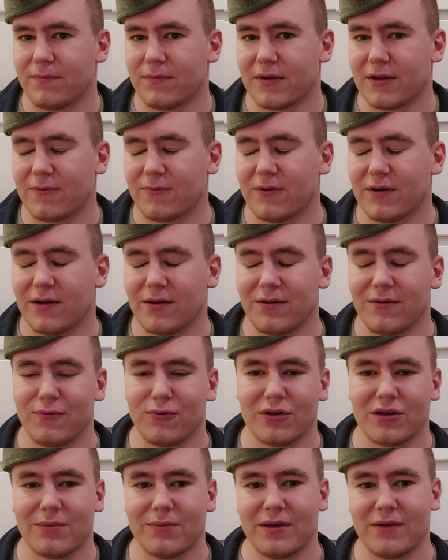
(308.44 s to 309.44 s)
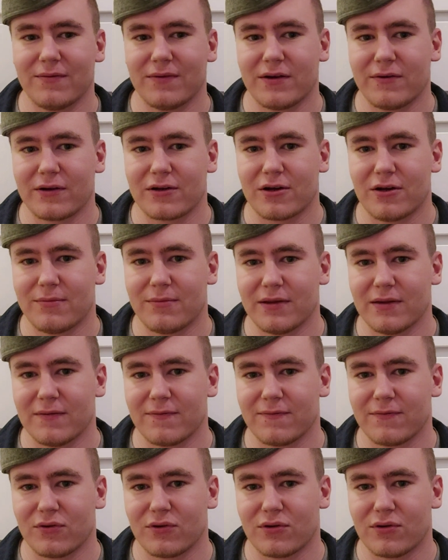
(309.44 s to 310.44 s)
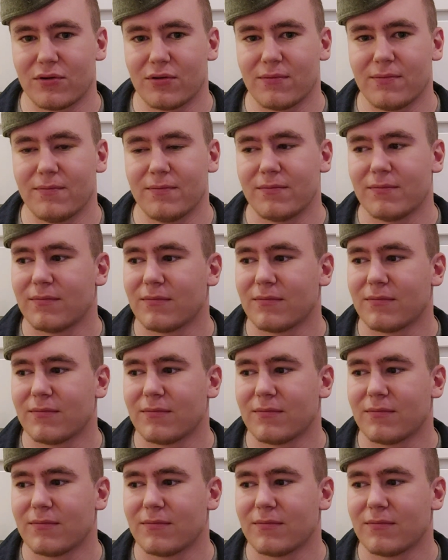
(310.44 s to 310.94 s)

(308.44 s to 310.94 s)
It would have been very common for